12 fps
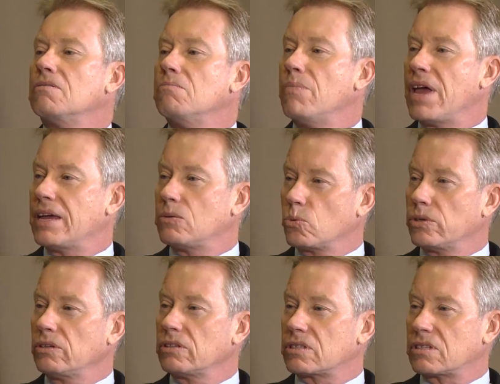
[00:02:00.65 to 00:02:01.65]
made
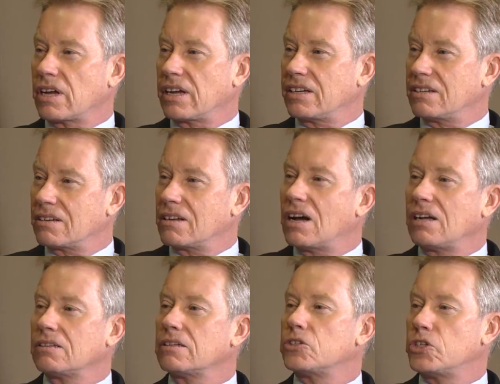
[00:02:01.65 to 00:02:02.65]
real estate a
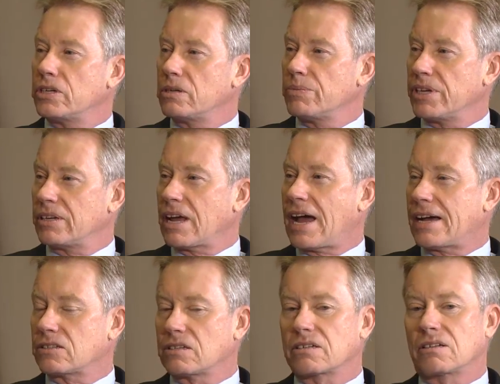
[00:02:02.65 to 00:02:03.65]
legitimate
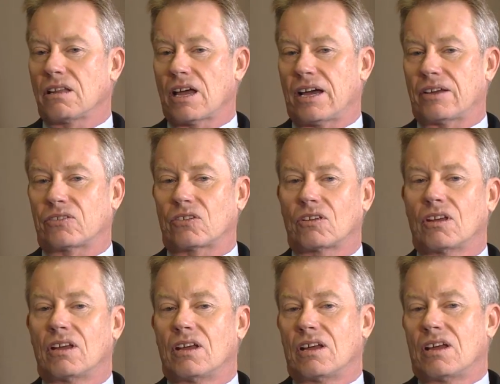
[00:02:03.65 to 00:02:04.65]
asset class.
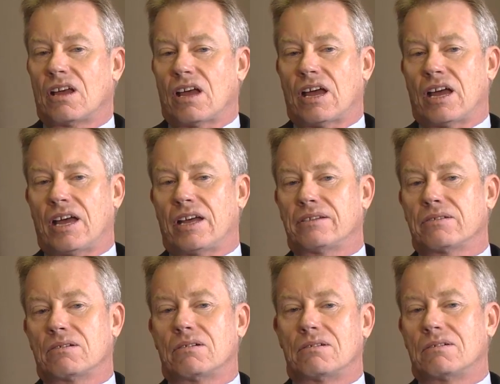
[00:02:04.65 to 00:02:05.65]
And
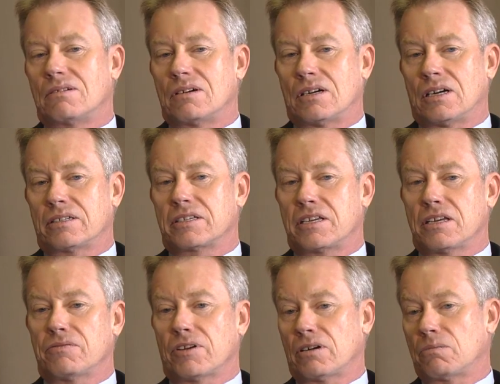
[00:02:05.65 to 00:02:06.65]
to
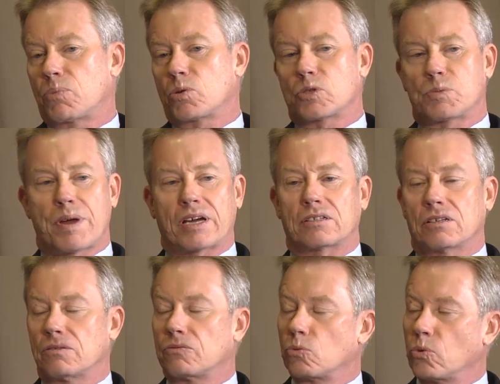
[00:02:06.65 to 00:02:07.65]
give a
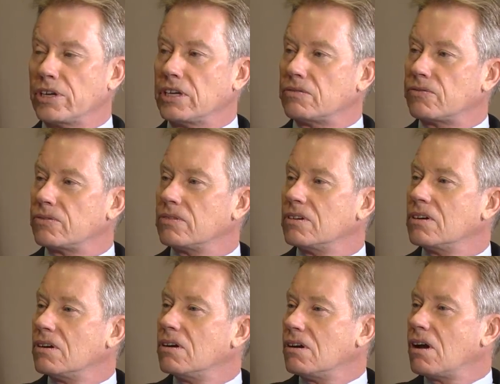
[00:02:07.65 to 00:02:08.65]
perspective, REEF
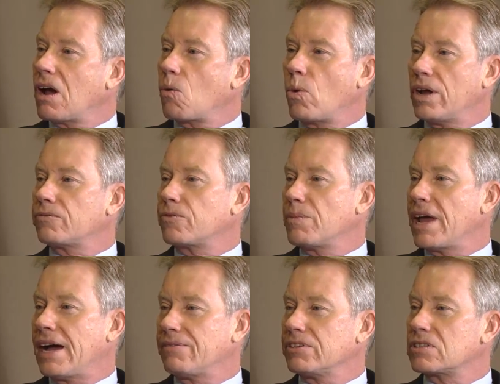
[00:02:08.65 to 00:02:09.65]
went from
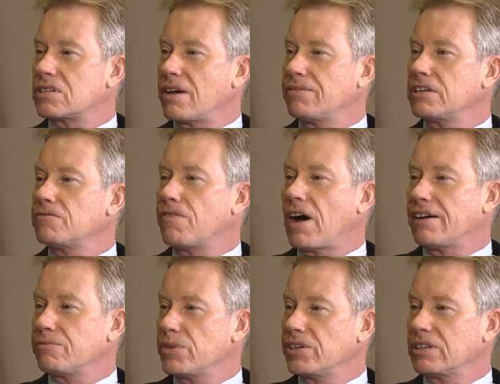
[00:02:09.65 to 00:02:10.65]
having
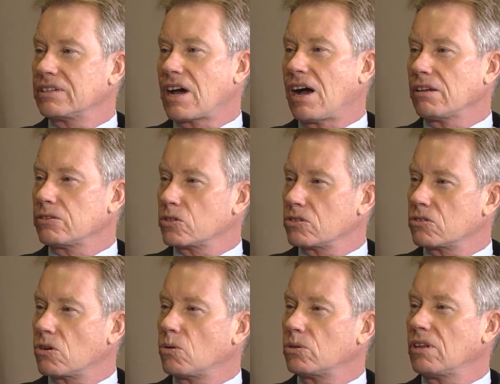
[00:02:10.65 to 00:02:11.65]
$75 million in
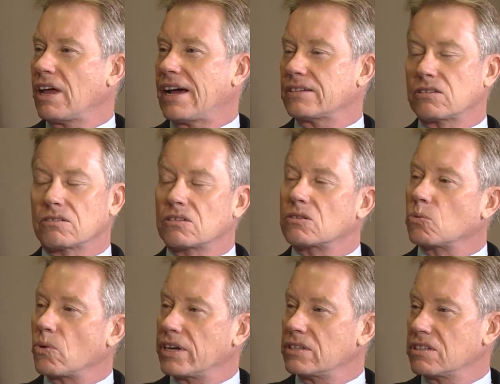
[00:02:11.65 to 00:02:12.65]
total assets to
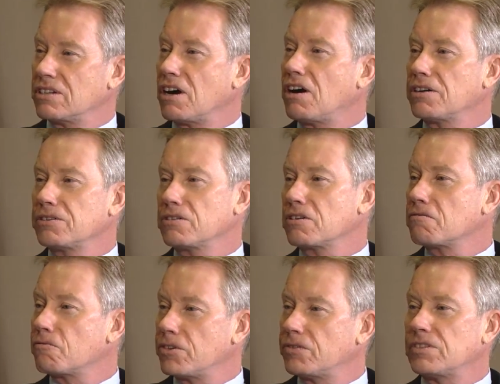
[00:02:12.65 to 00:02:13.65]
raising
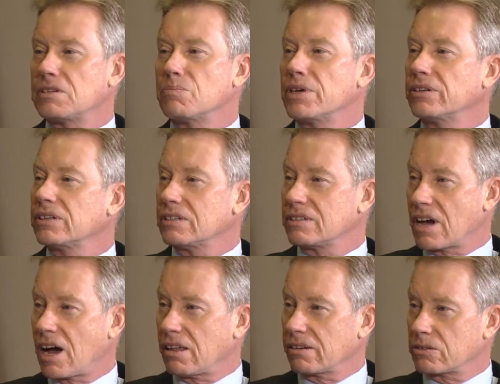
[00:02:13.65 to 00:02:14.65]
$150
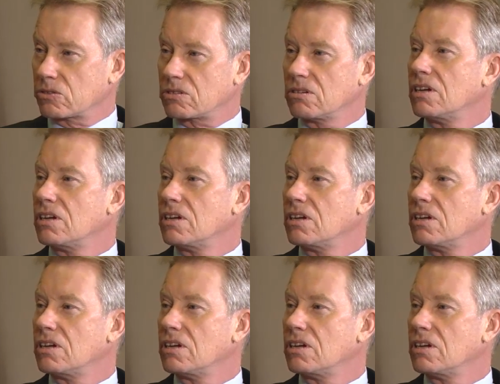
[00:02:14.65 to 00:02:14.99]
million